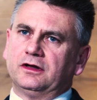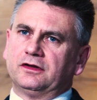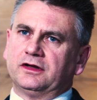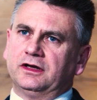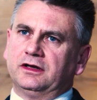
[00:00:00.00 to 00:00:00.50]

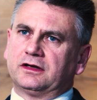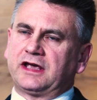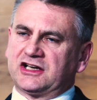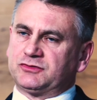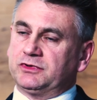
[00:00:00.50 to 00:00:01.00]
the
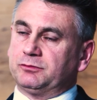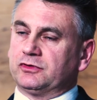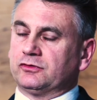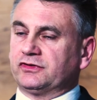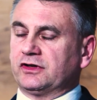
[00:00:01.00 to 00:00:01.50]
catchment, but
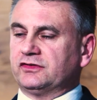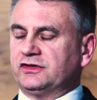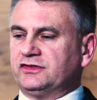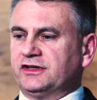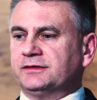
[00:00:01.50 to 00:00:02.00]
also the
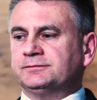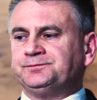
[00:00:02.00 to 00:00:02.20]
city,